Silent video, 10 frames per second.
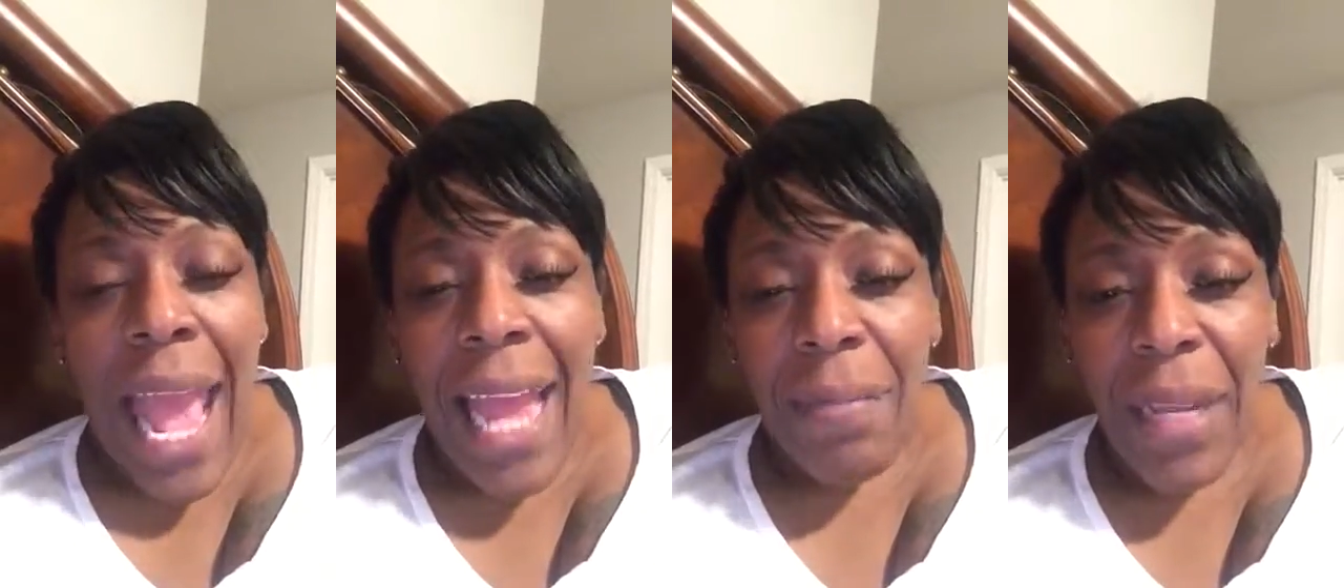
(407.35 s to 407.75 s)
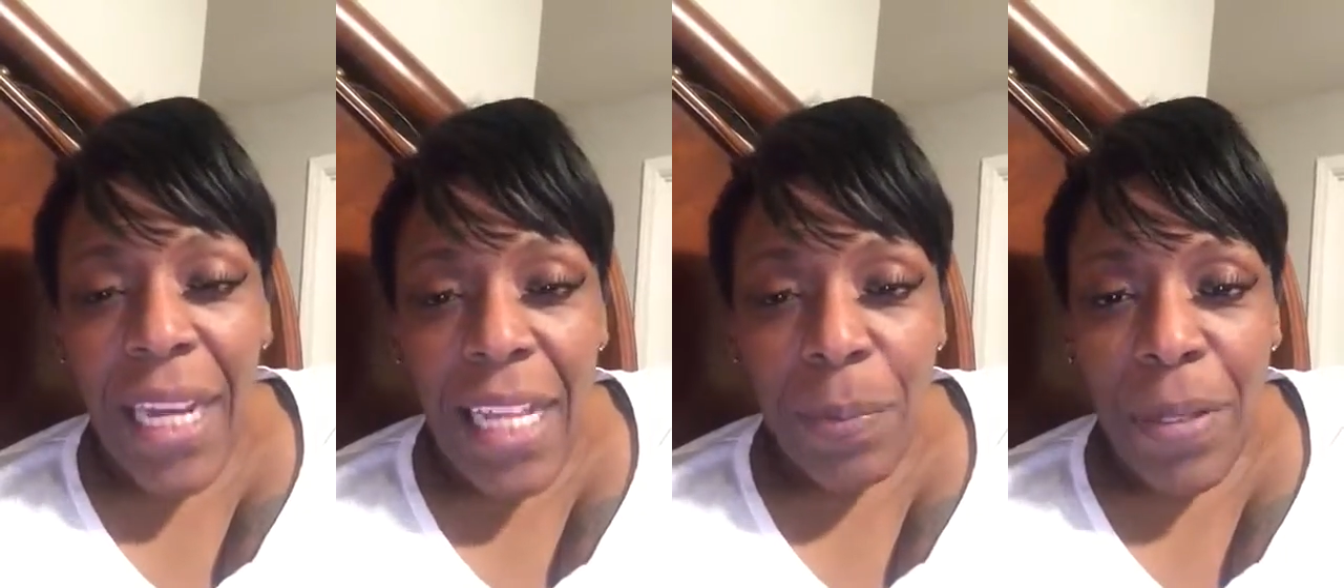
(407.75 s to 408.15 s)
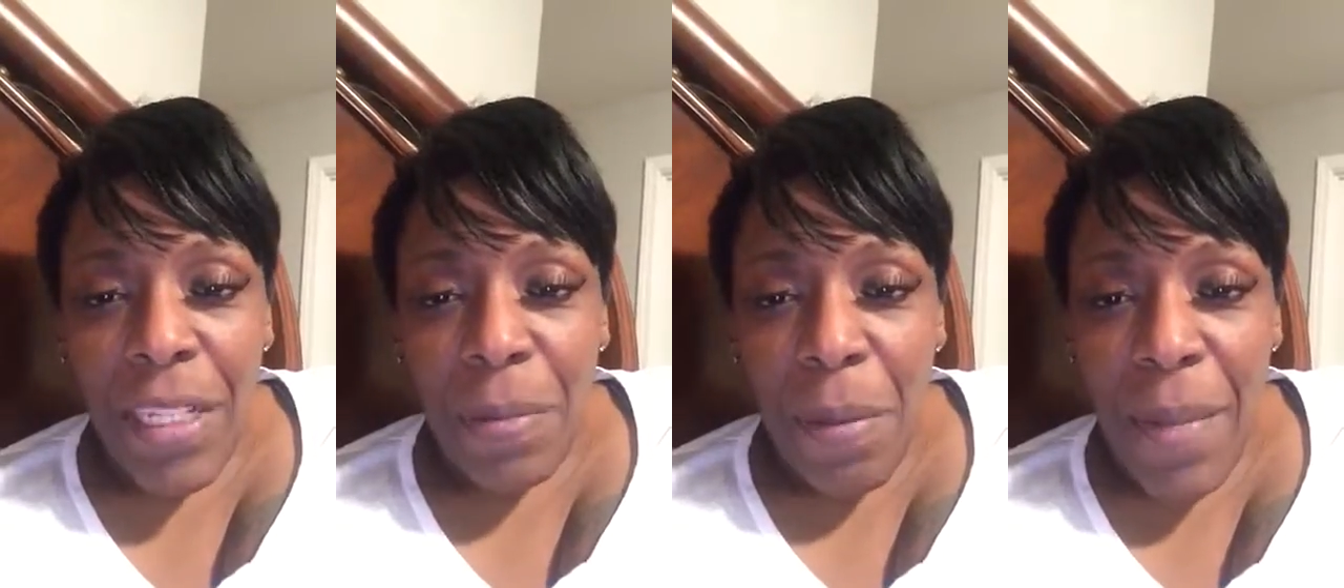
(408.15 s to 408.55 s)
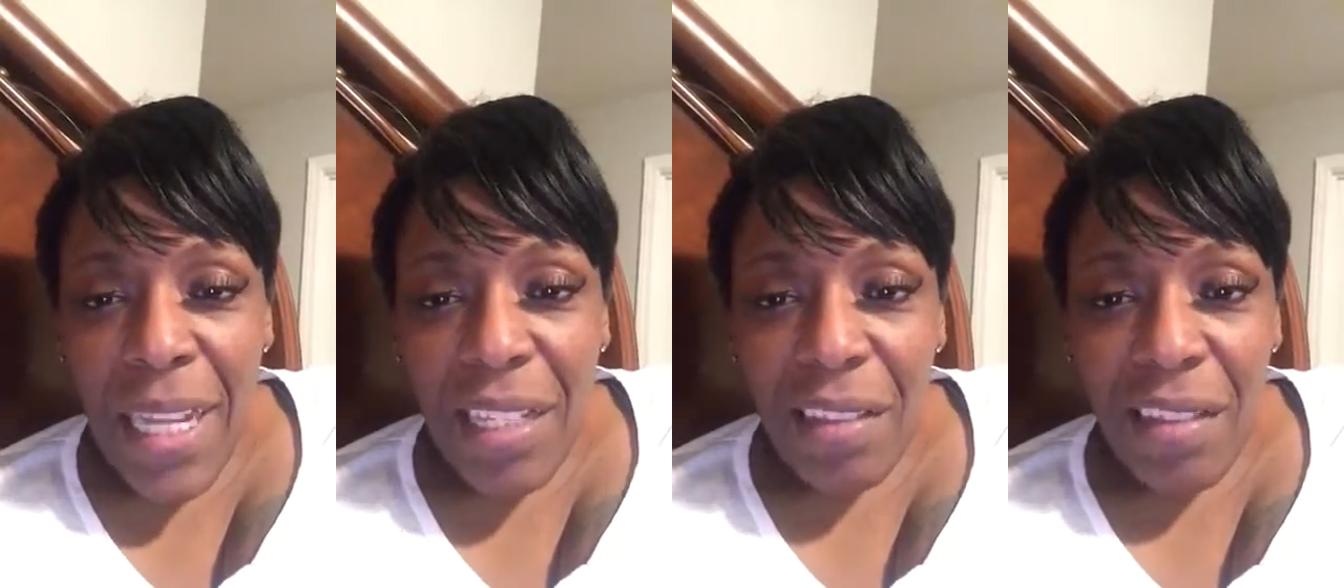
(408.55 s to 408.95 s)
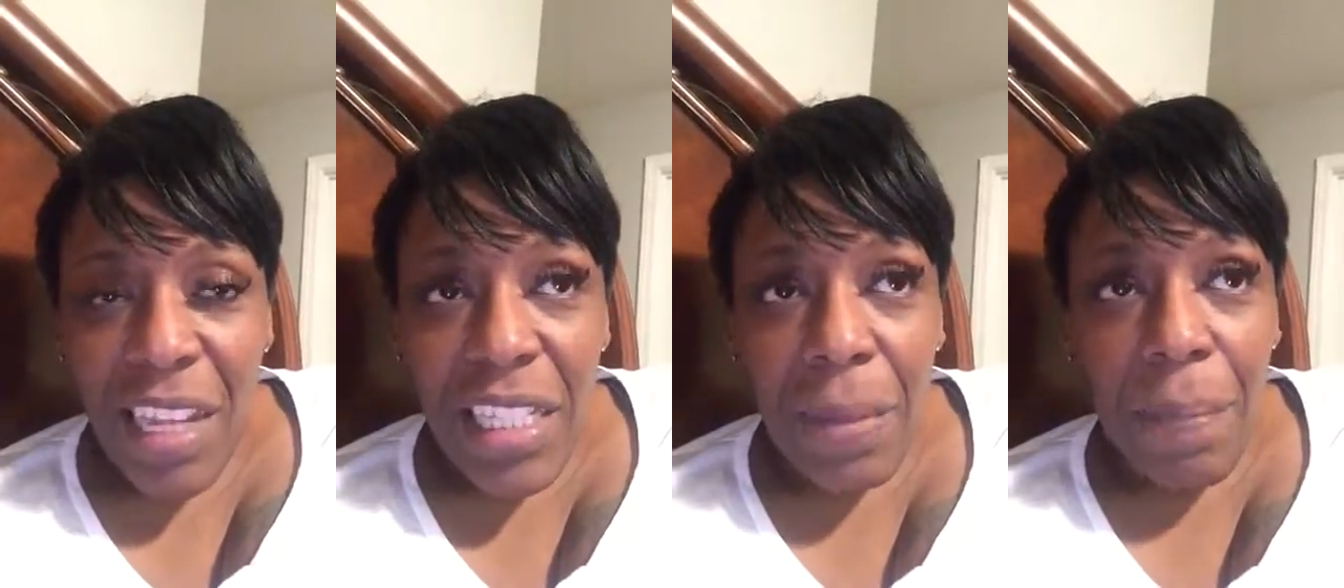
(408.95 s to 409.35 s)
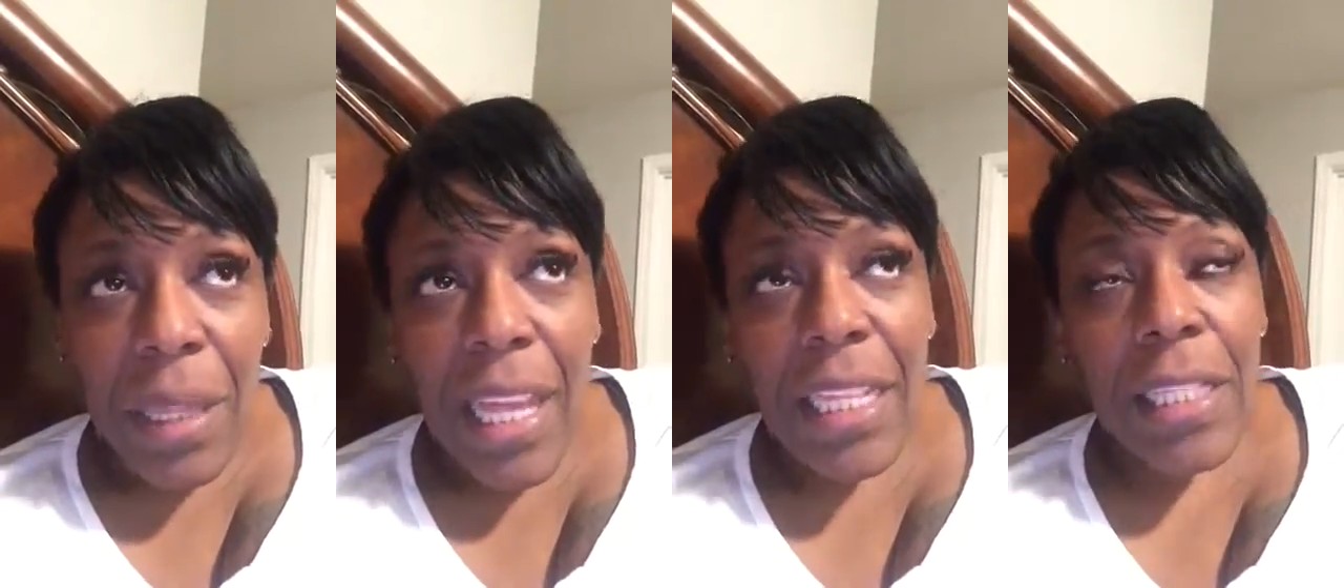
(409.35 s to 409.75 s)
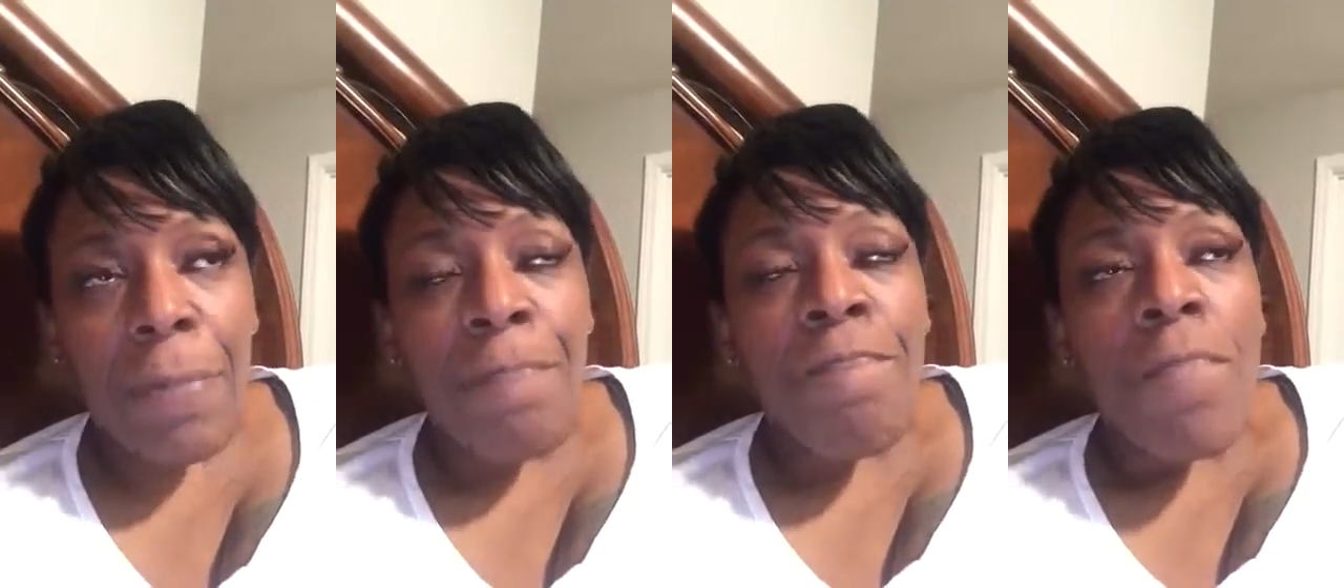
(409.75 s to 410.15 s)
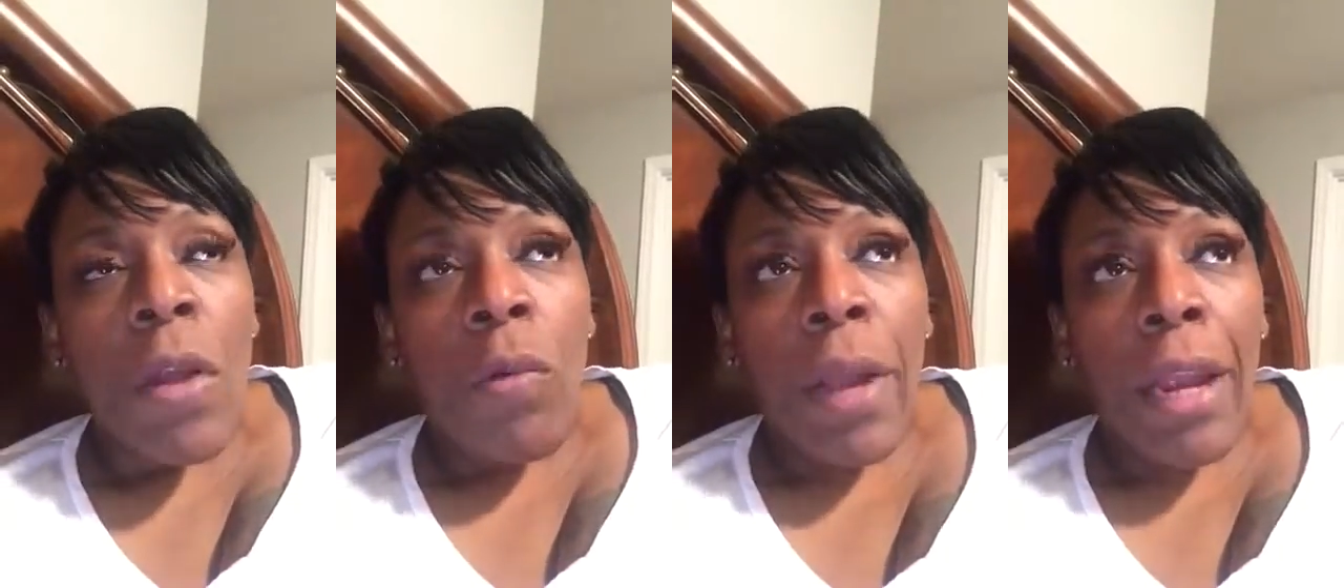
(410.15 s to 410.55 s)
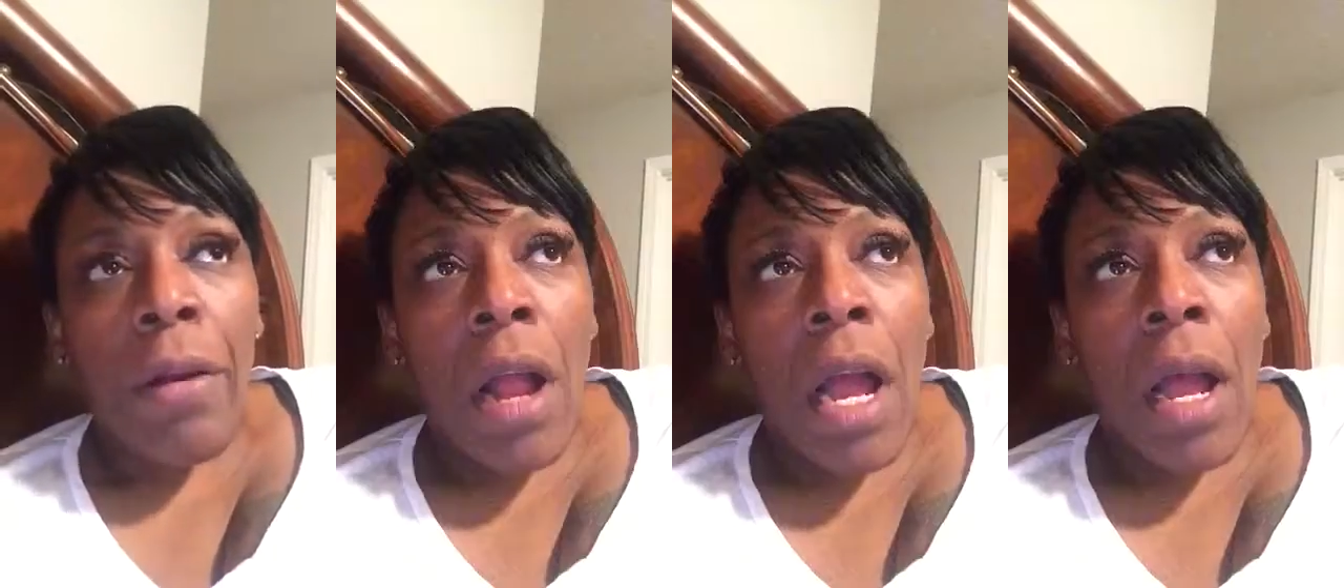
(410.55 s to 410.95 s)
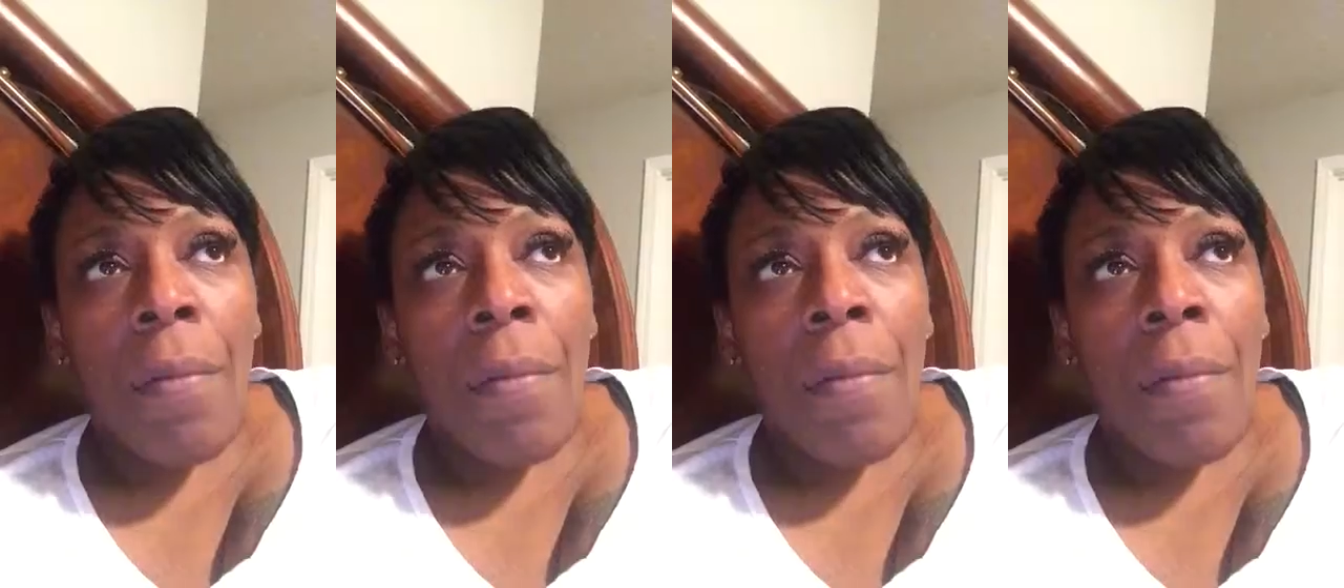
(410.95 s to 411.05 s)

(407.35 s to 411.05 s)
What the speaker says: Admin has put some amazing things in place where